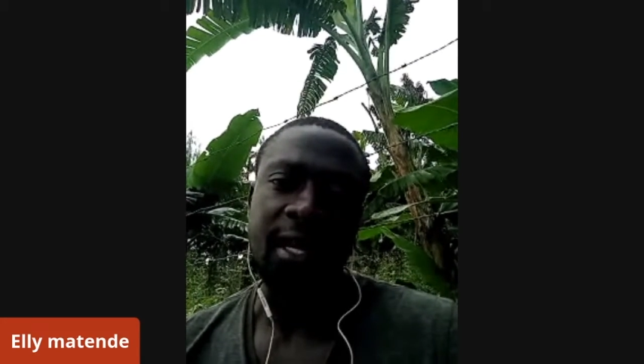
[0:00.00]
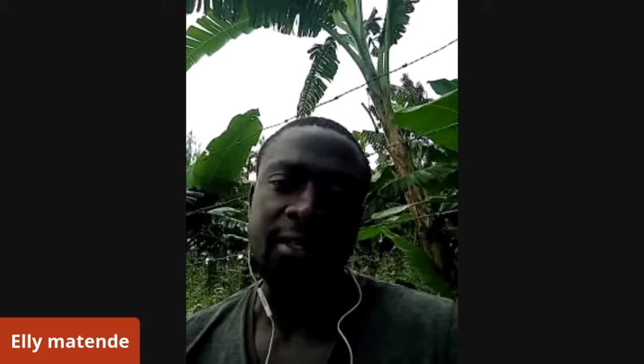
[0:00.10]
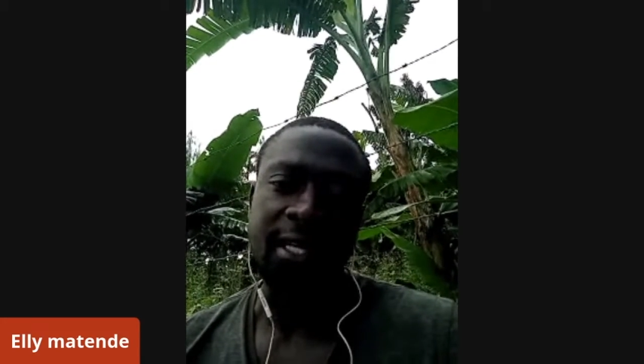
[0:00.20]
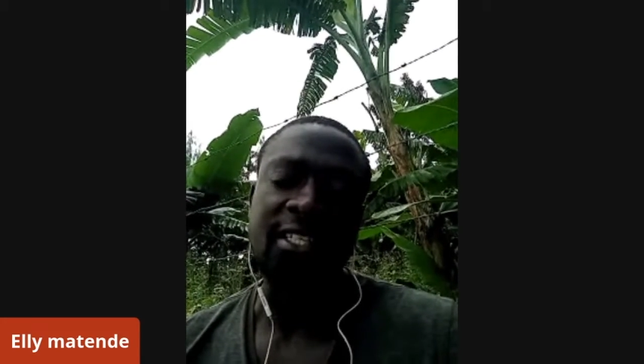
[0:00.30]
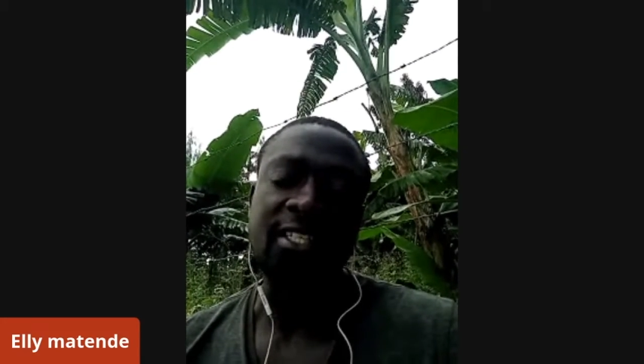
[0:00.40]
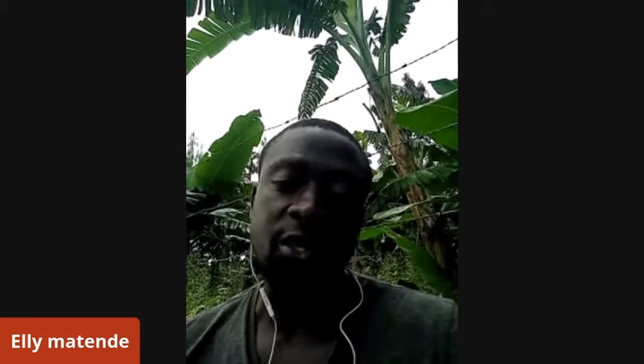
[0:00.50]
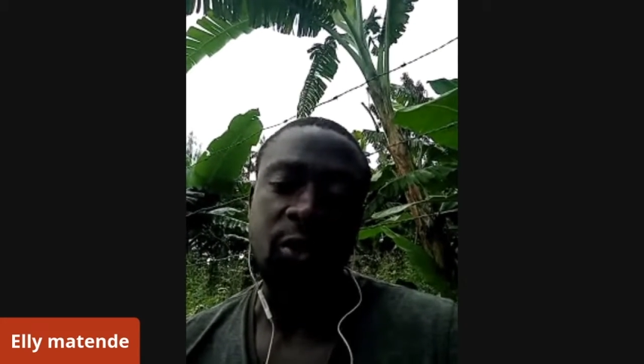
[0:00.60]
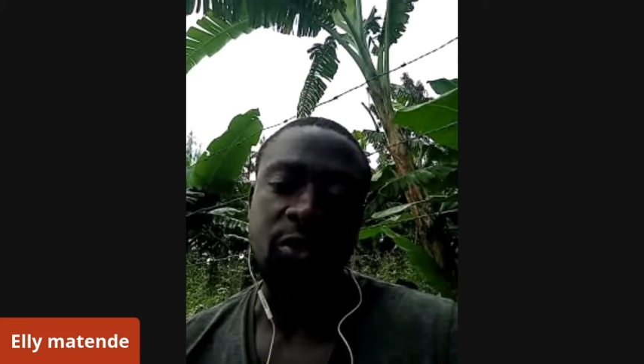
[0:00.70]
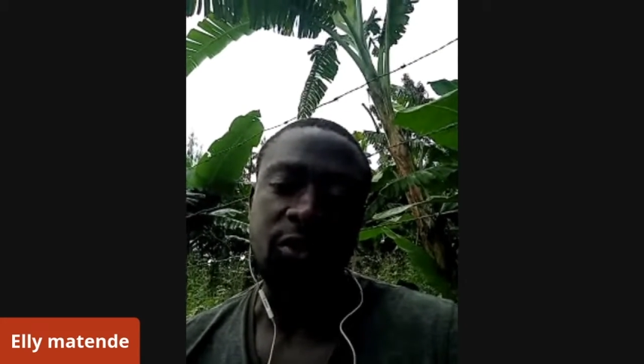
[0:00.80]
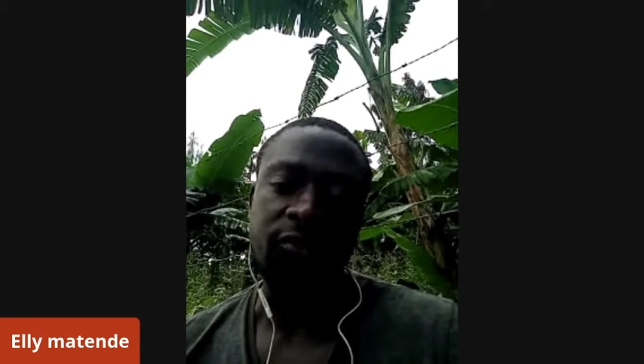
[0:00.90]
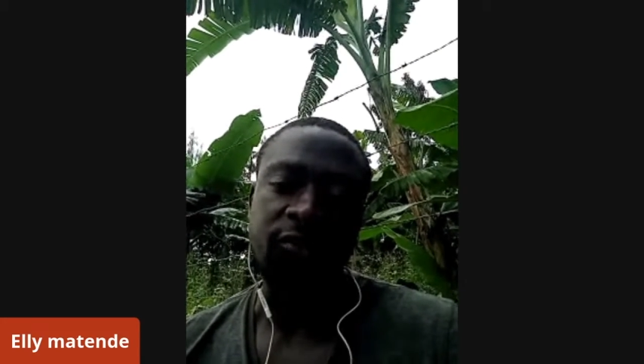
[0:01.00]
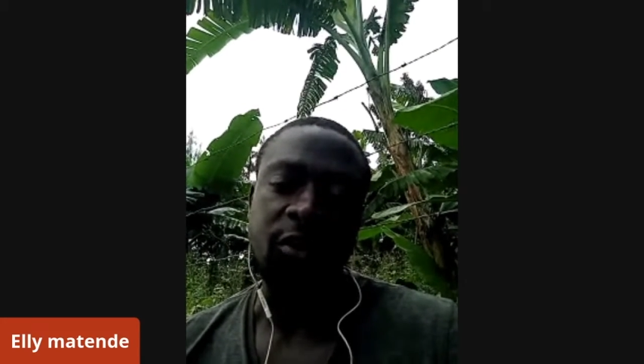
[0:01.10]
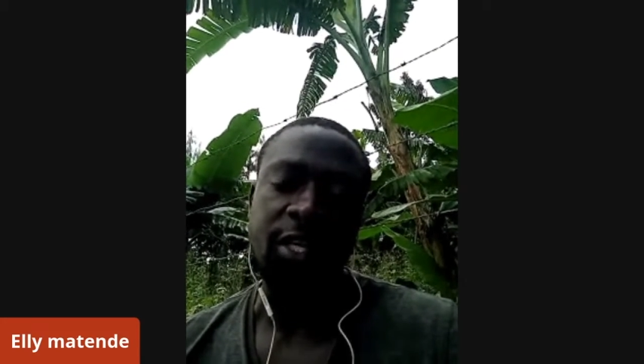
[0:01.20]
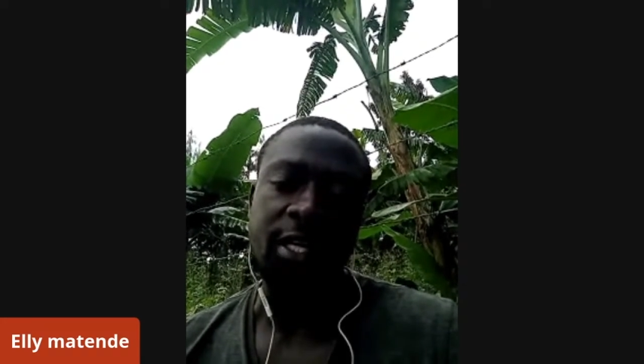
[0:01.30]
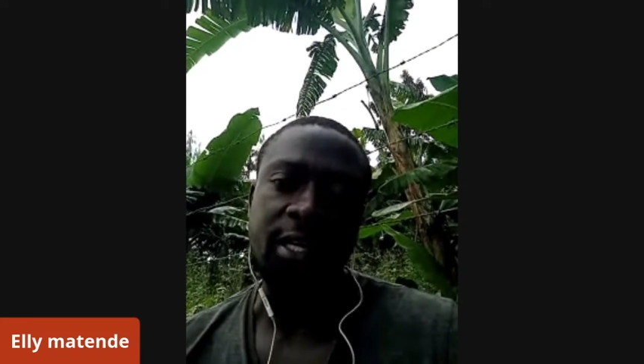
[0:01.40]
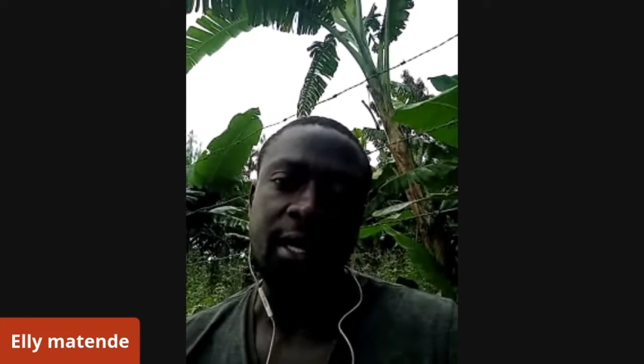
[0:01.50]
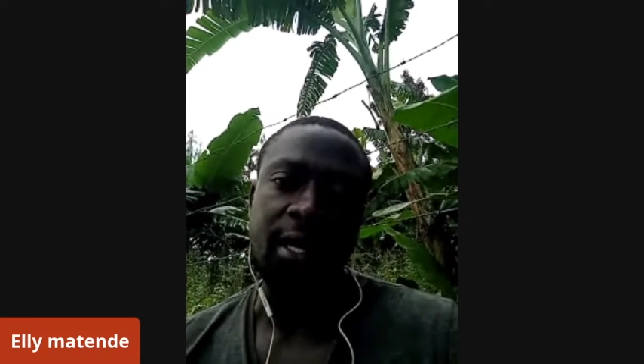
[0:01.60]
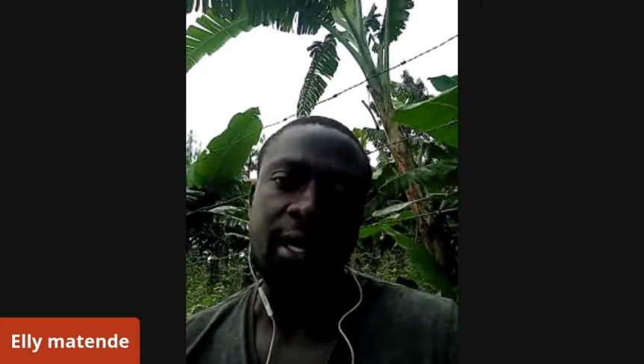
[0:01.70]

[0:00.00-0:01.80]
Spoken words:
that is the cause of the